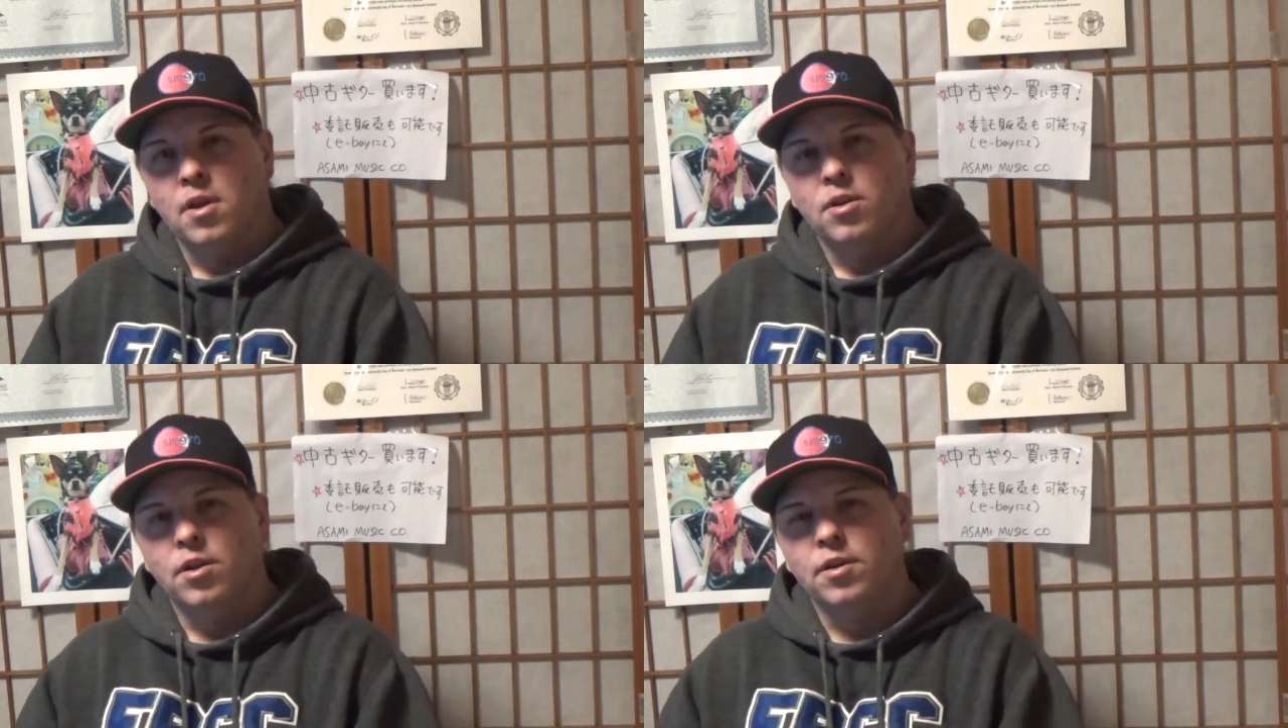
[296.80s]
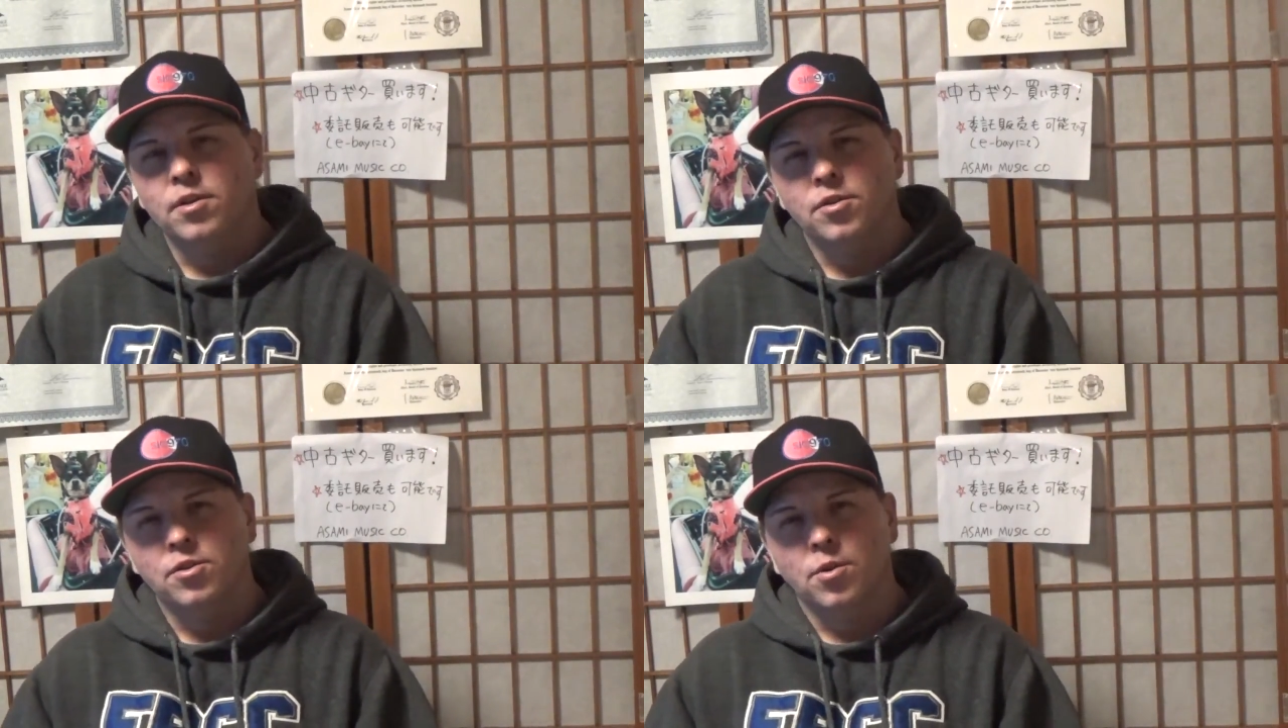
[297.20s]
Look at
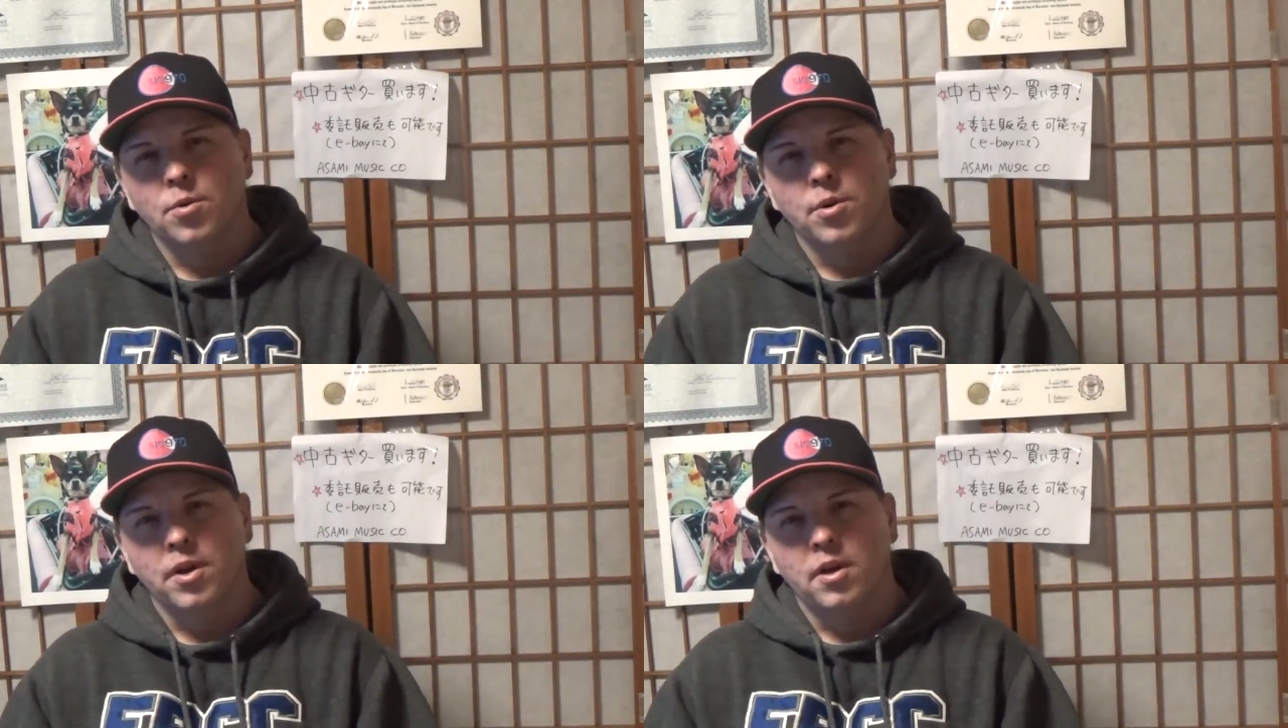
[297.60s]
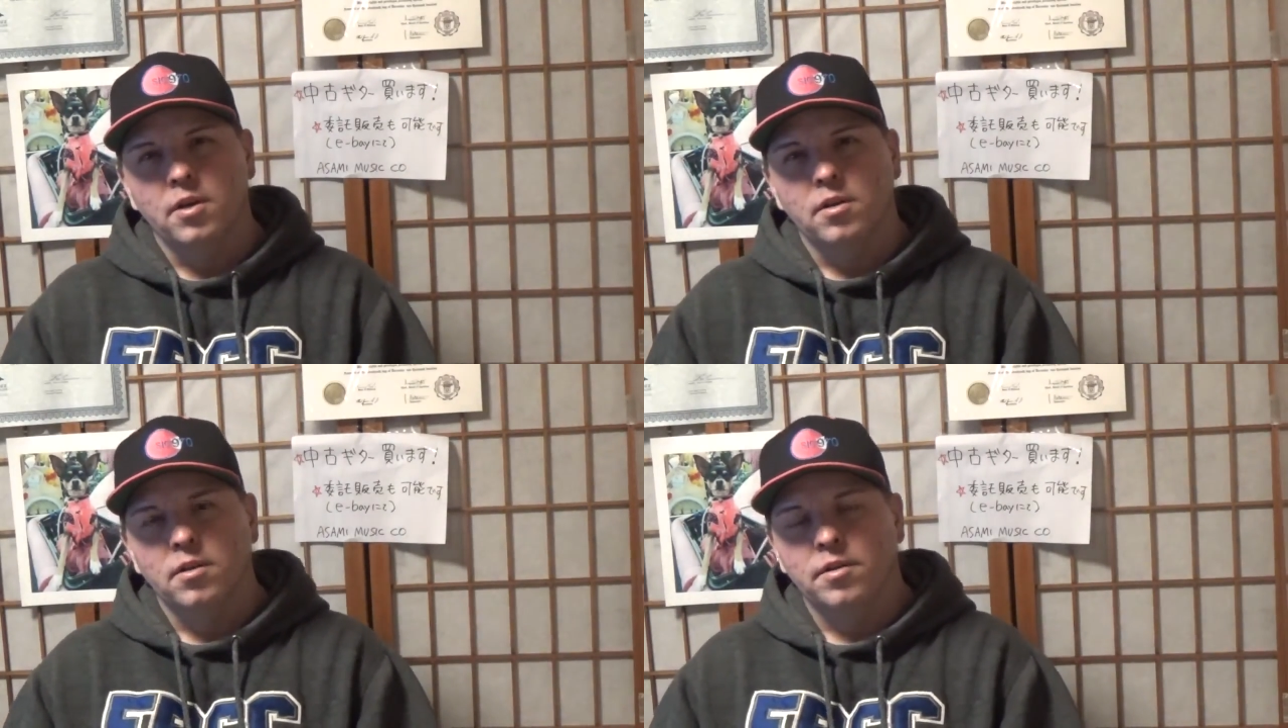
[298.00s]
the story
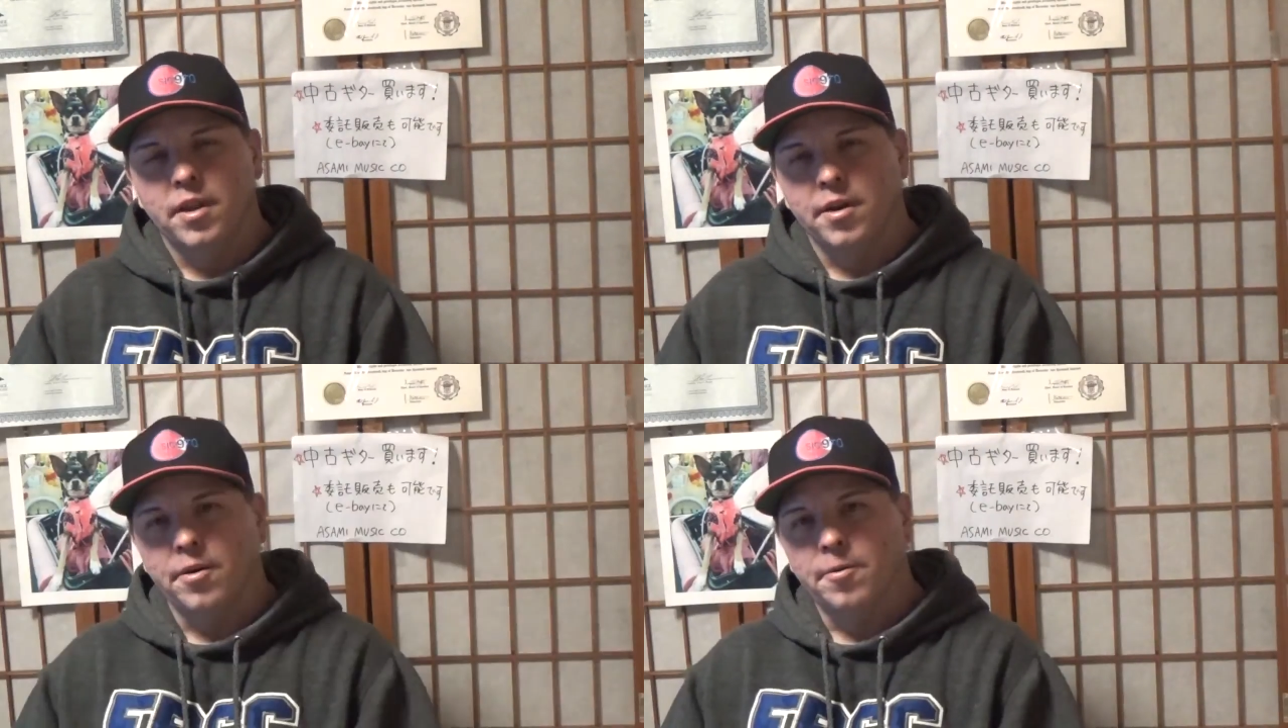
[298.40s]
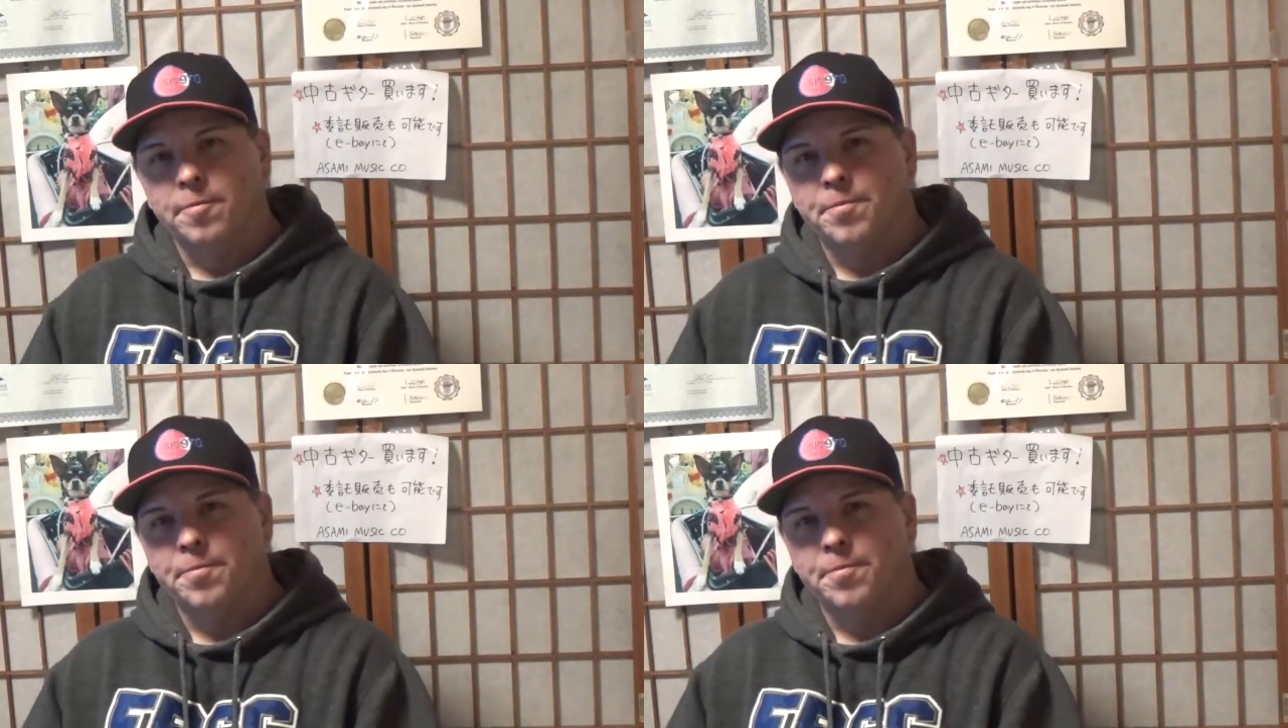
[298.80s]
there.